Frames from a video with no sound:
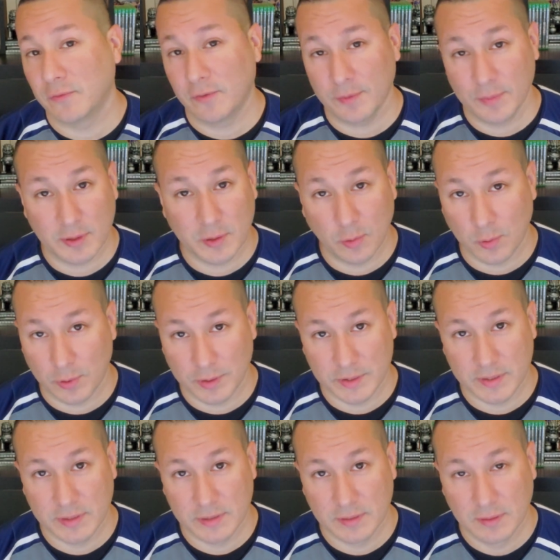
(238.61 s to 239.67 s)
from the
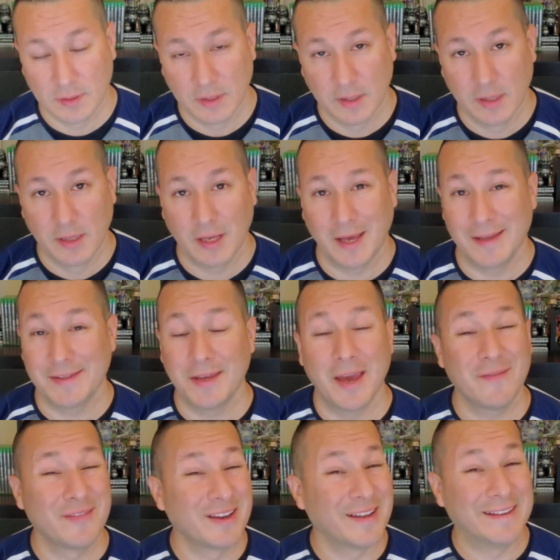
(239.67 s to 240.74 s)
course and you
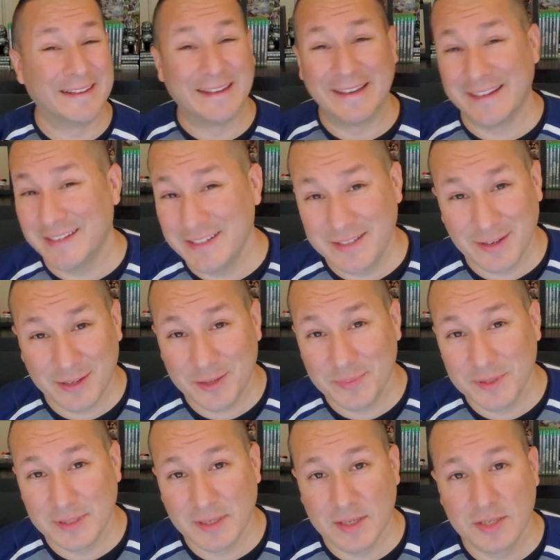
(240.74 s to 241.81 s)
haven't gotten any
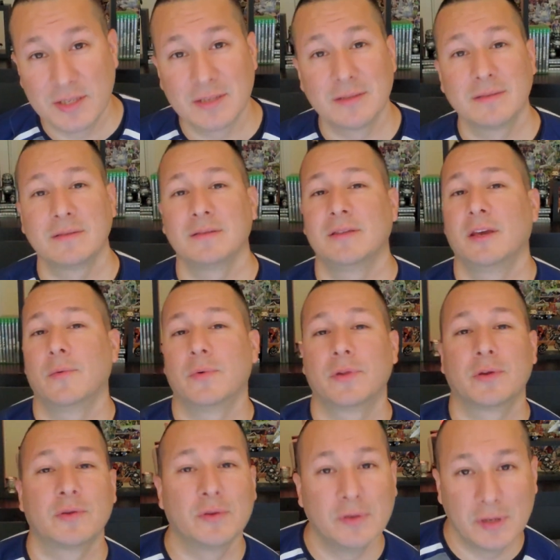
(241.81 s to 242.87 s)
documentation, get with
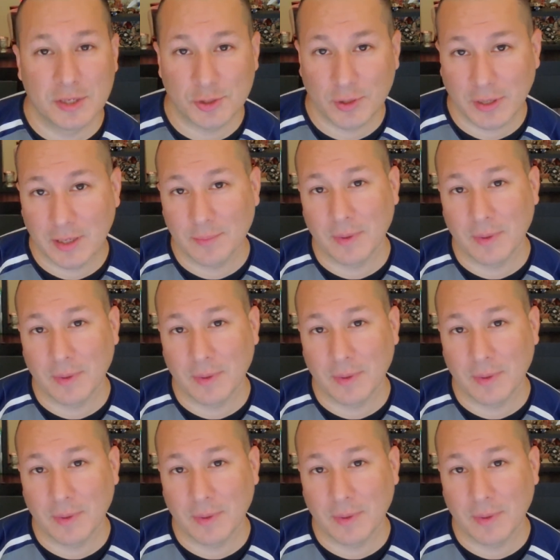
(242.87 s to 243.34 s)
your unit training